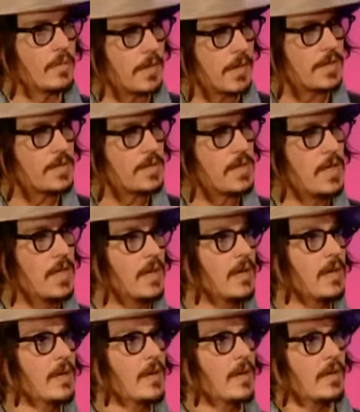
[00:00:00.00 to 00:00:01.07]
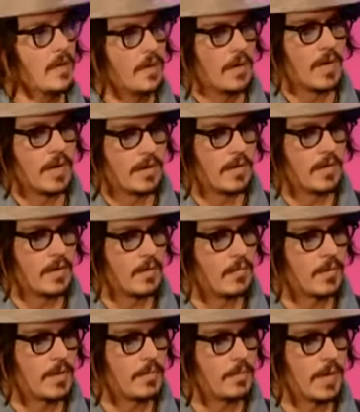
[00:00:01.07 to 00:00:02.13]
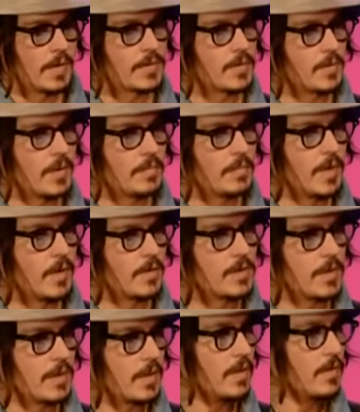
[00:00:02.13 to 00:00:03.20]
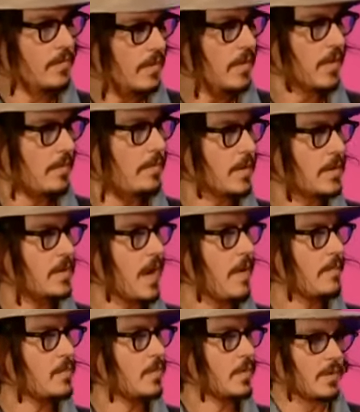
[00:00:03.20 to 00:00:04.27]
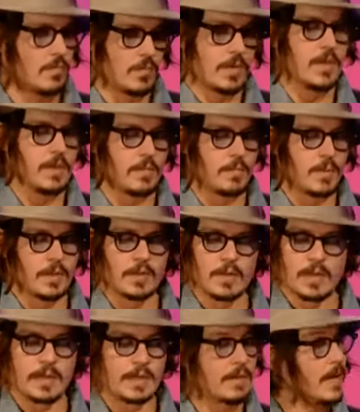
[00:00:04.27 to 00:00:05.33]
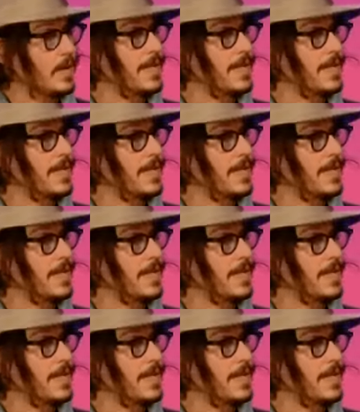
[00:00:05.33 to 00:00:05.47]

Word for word: or talk about a scene and uh, compare script notes, and there, there, have been times when, when they've been like